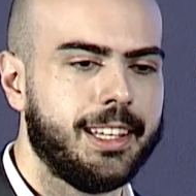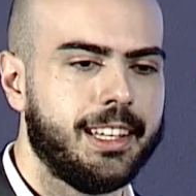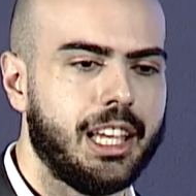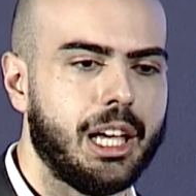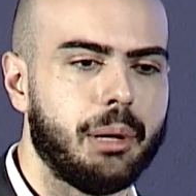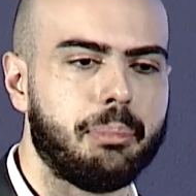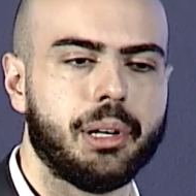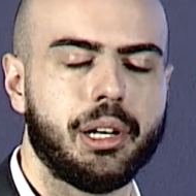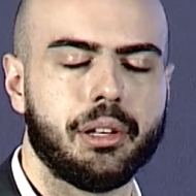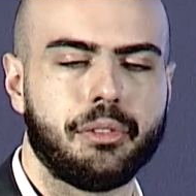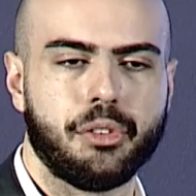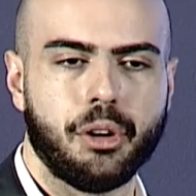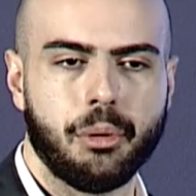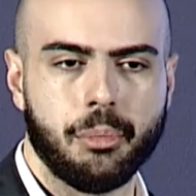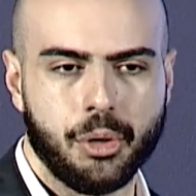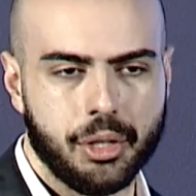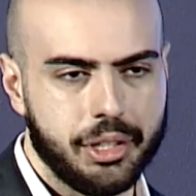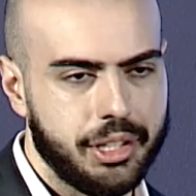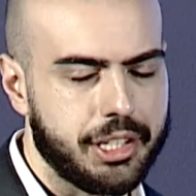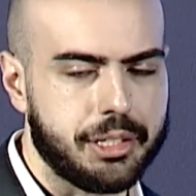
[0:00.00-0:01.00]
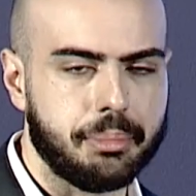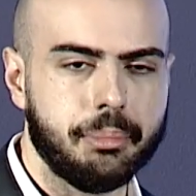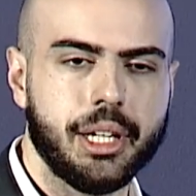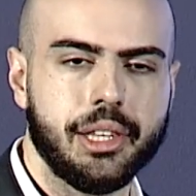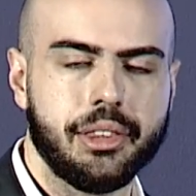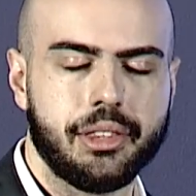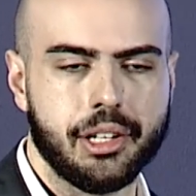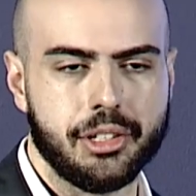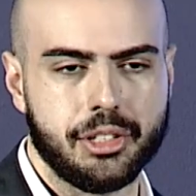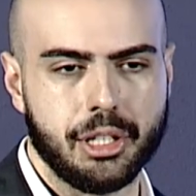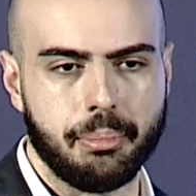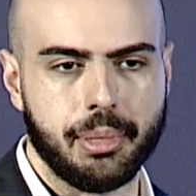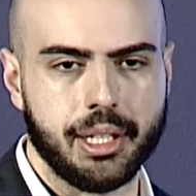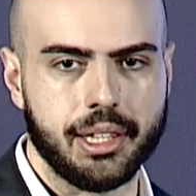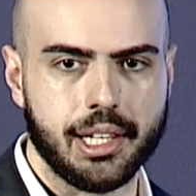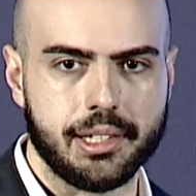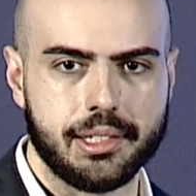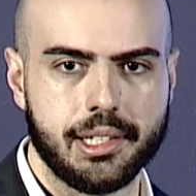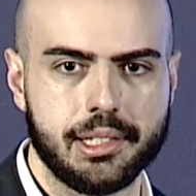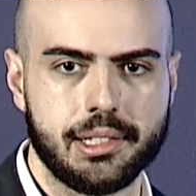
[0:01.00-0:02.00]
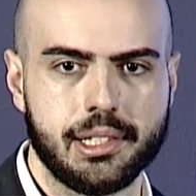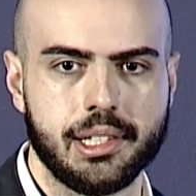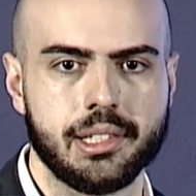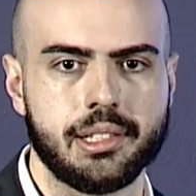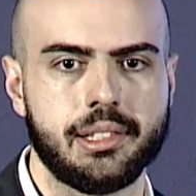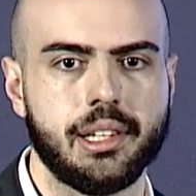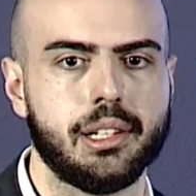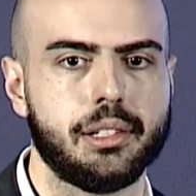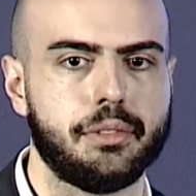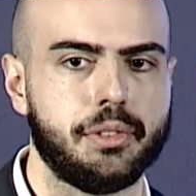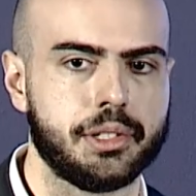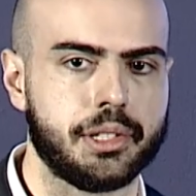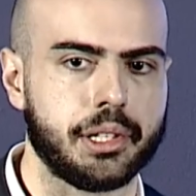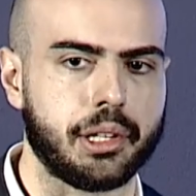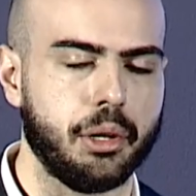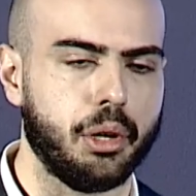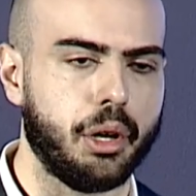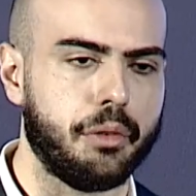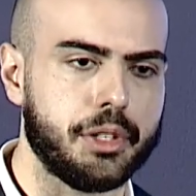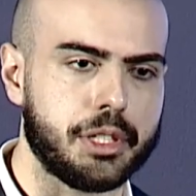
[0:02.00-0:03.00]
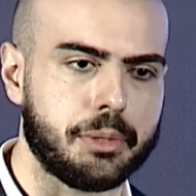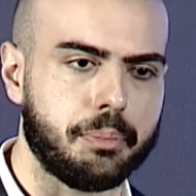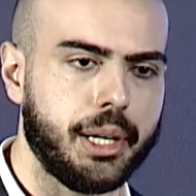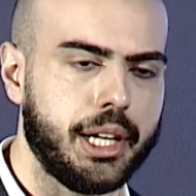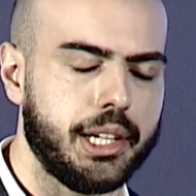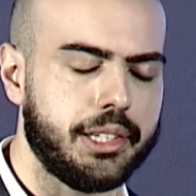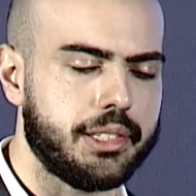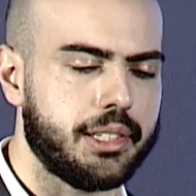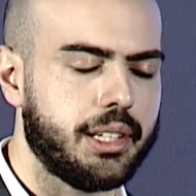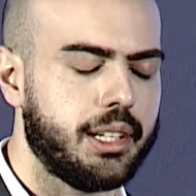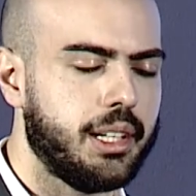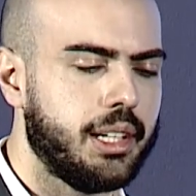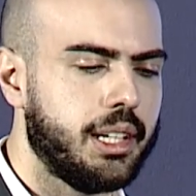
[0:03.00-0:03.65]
apart from all this mentorship and assistance, there's physical office space.